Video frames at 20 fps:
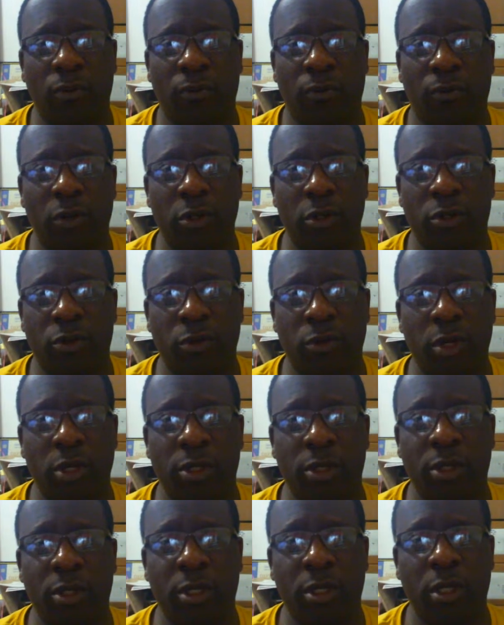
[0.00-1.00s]

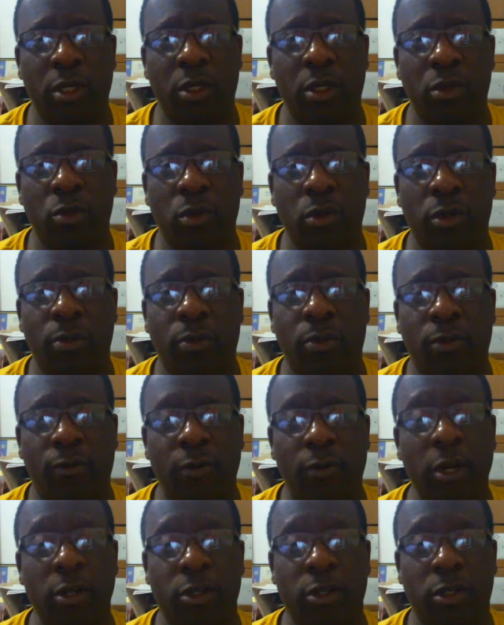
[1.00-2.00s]
frustrated with the
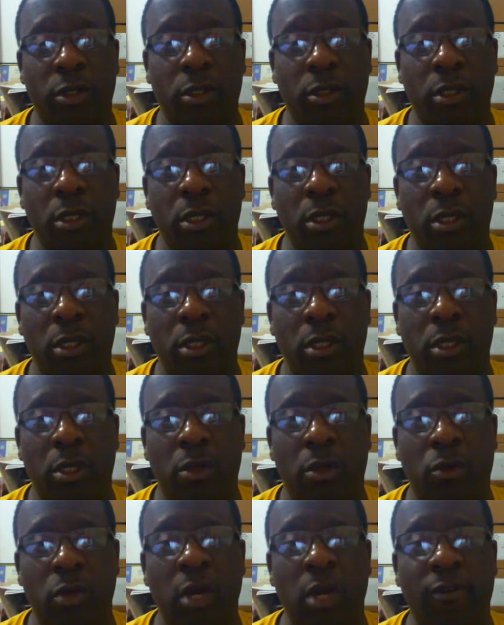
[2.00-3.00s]
profession,
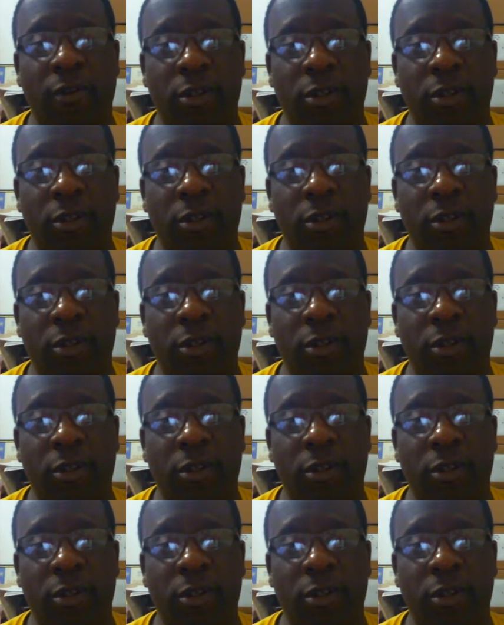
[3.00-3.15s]
graphic